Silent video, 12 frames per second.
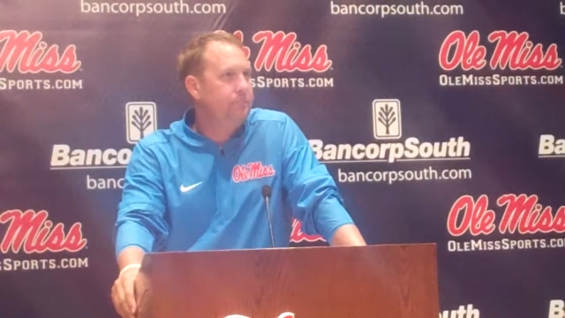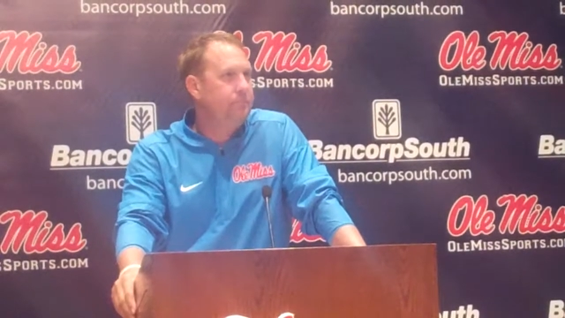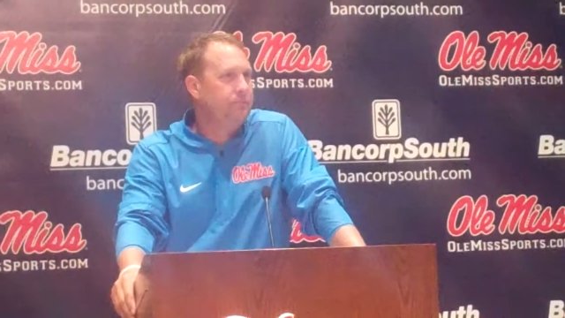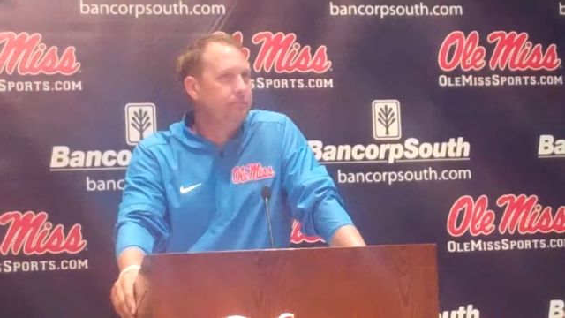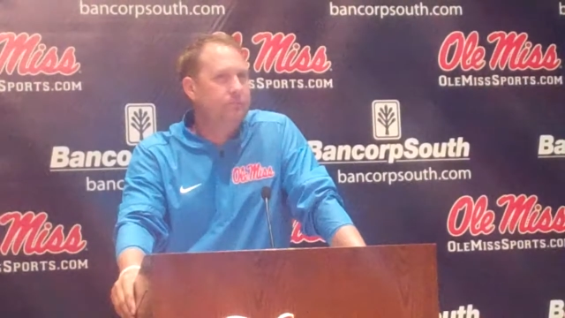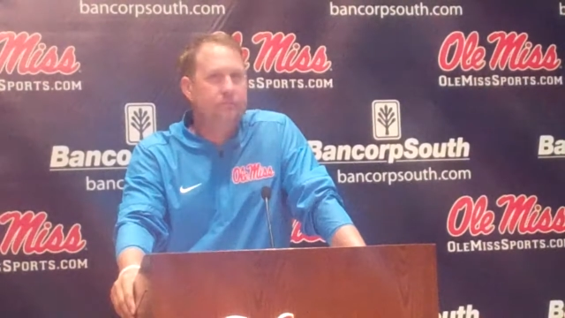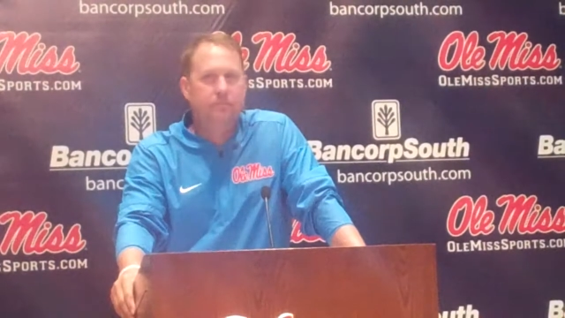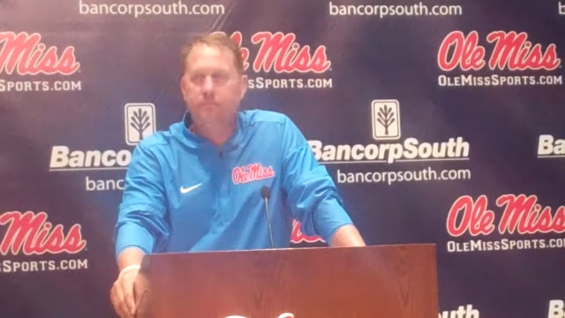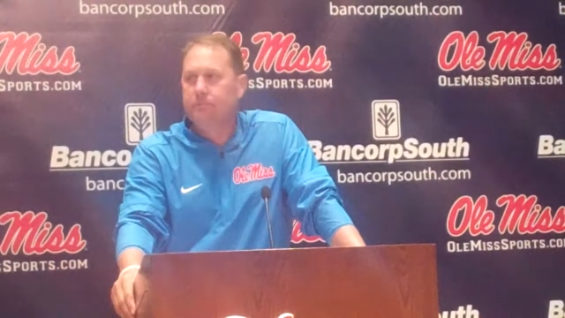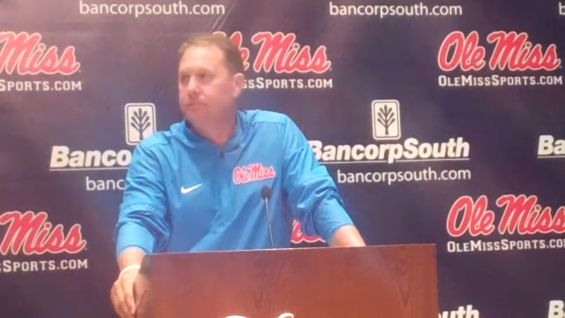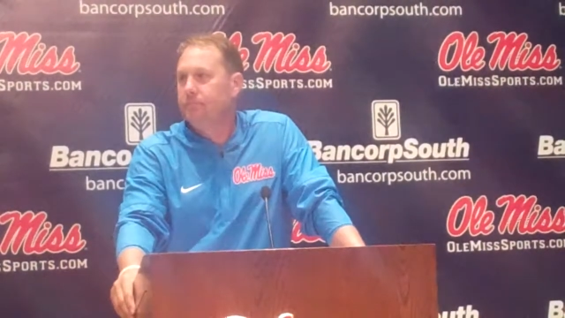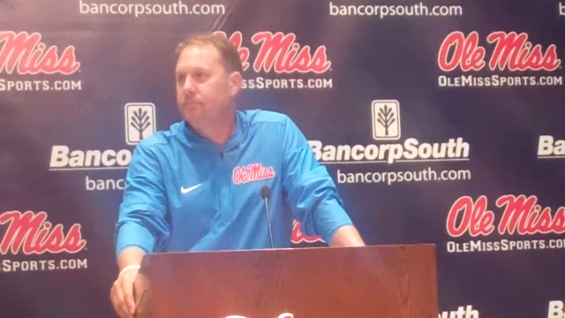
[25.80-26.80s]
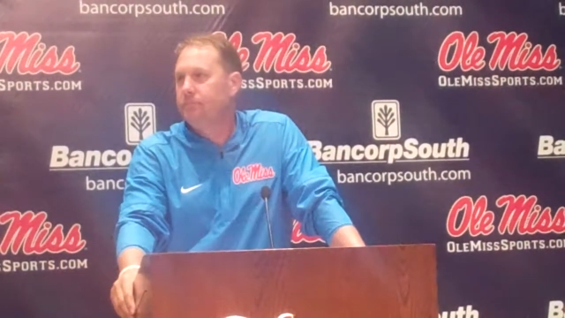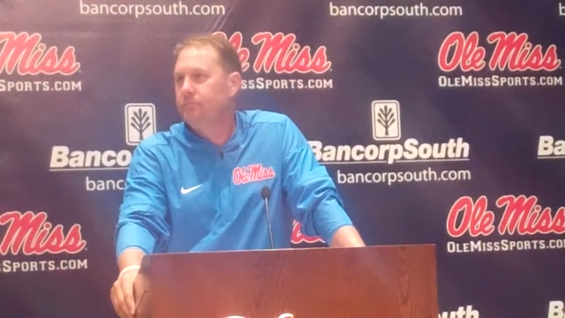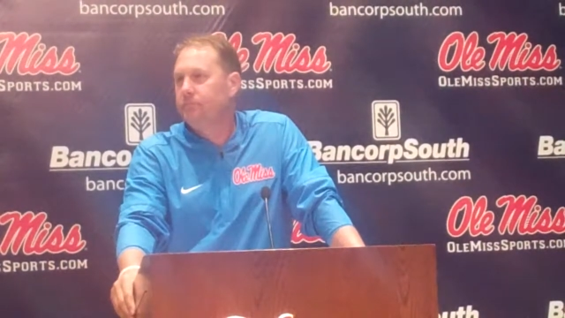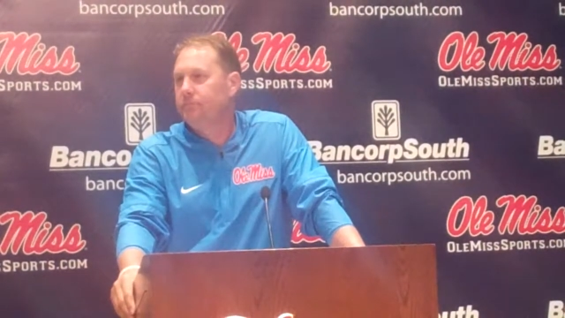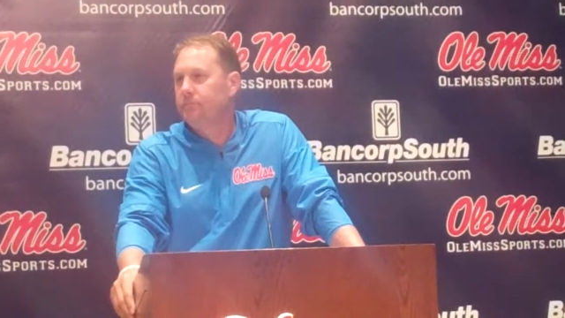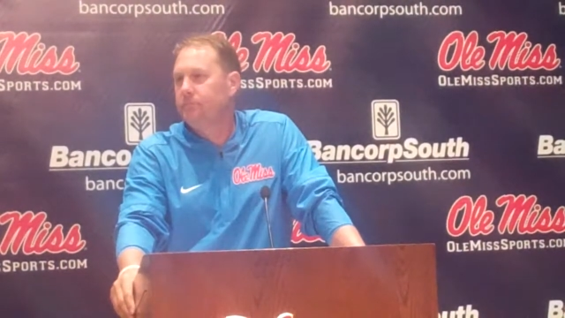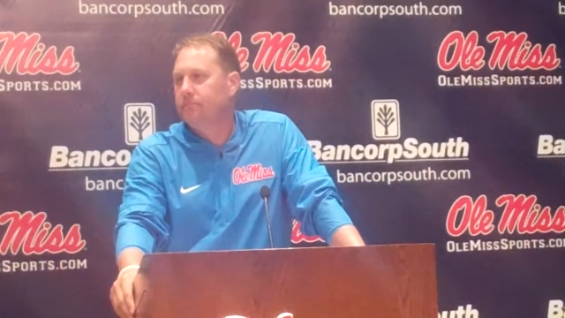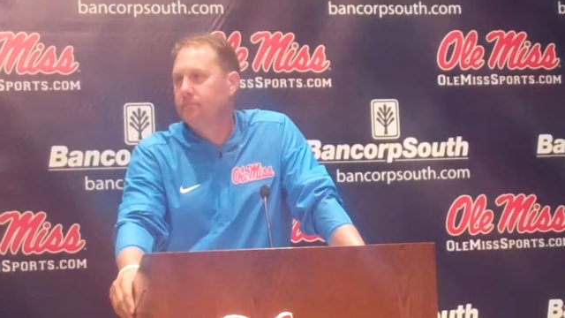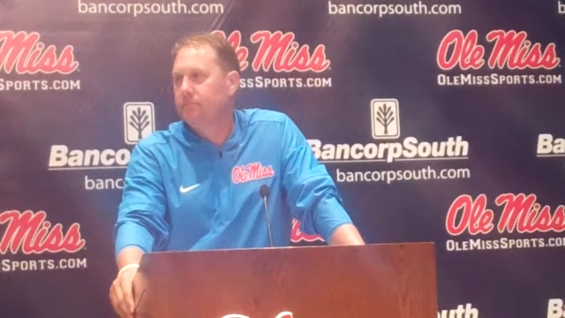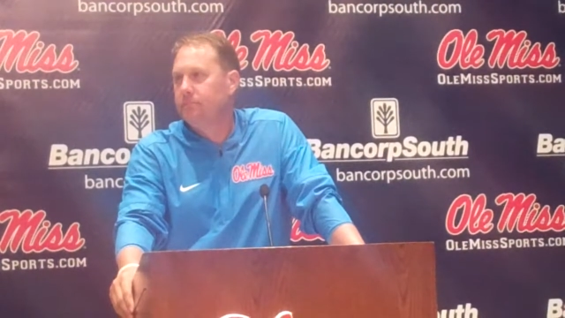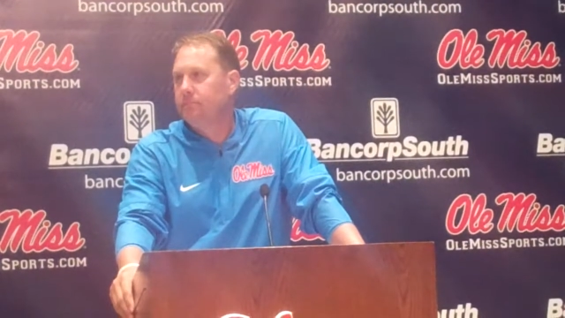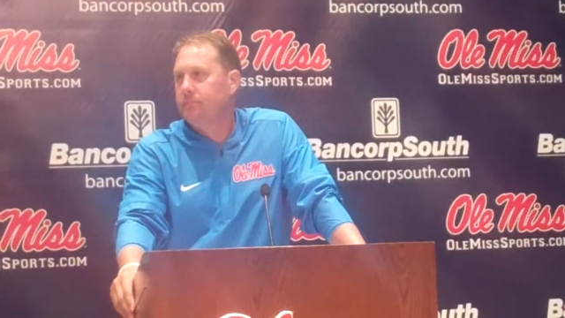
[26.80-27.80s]

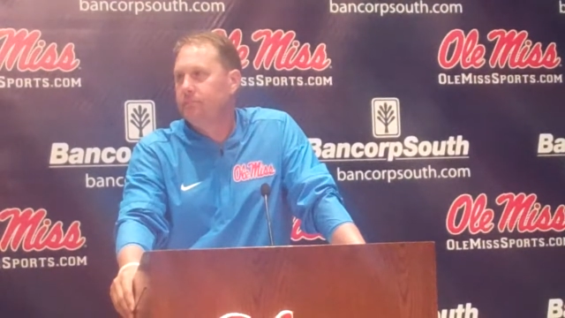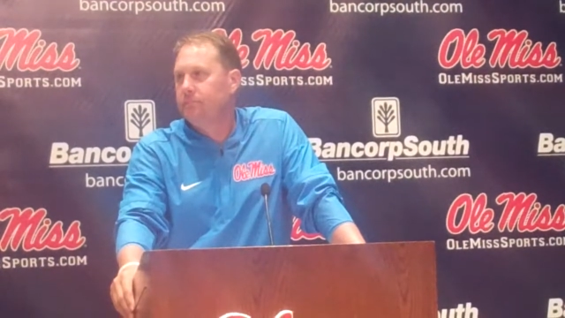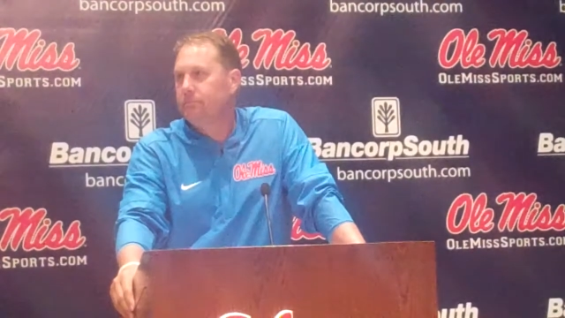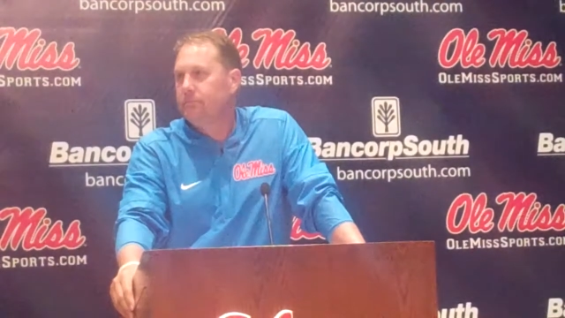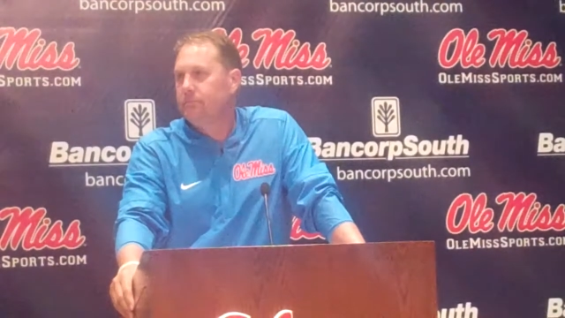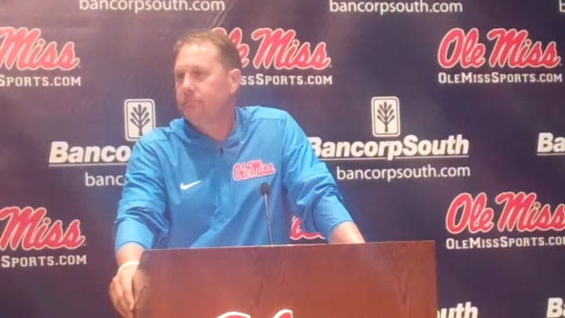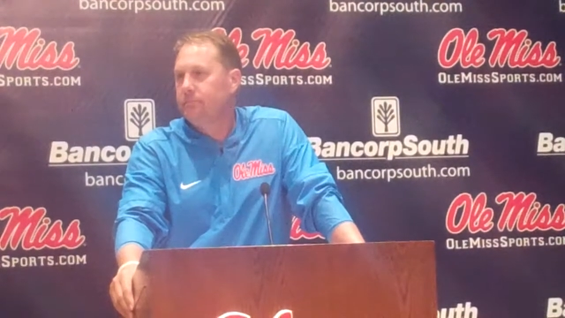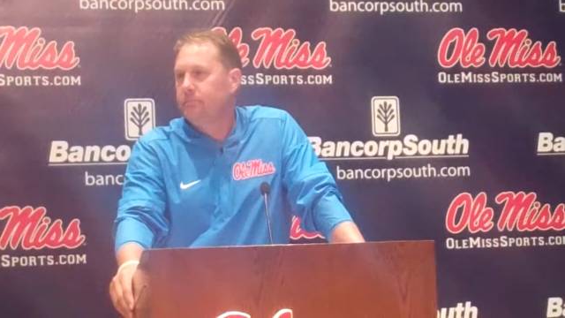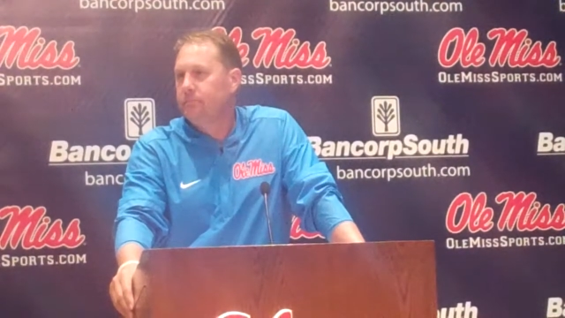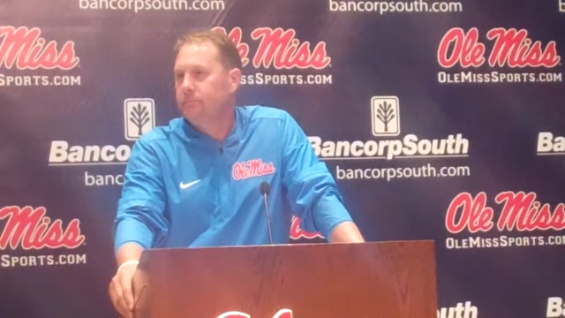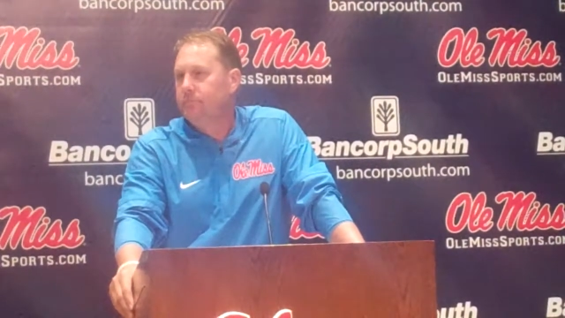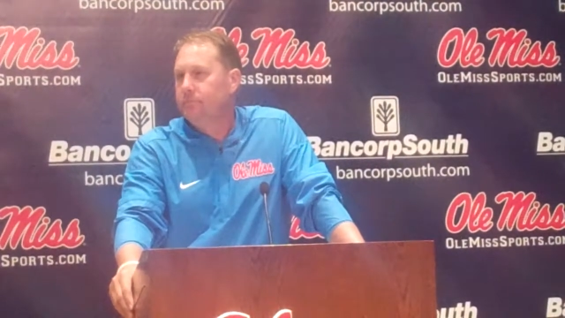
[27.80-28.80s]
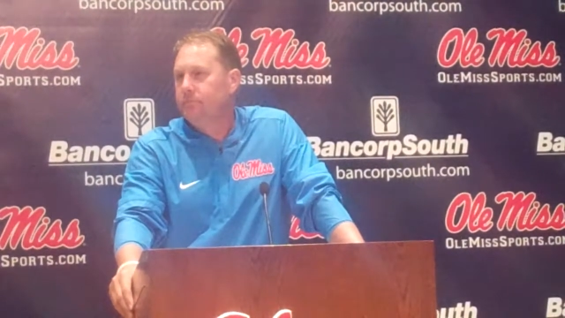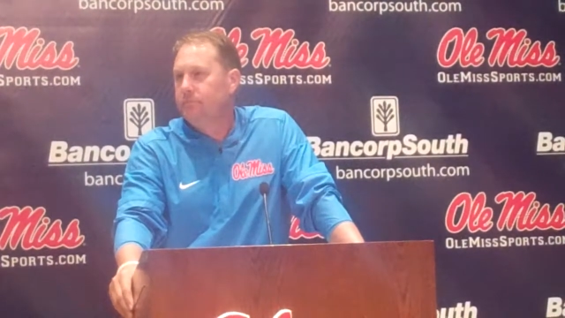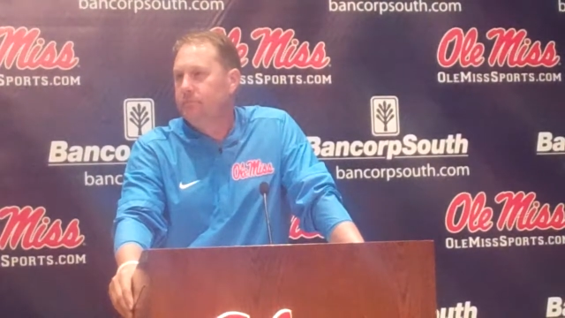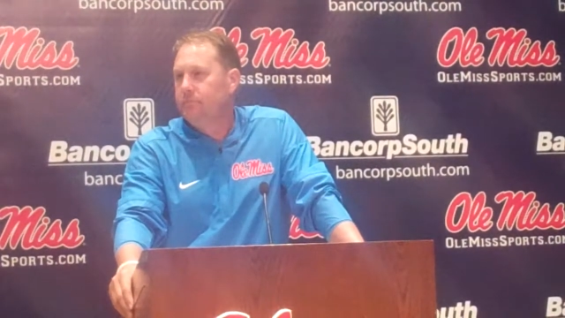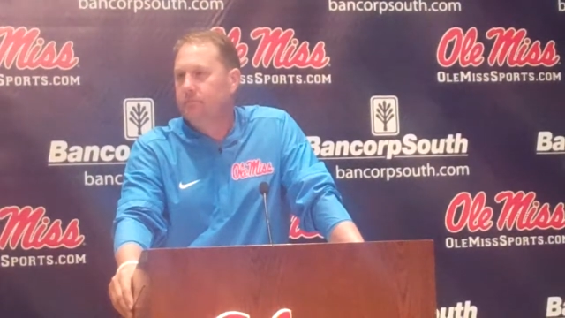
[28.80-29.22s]
Nobody speaks.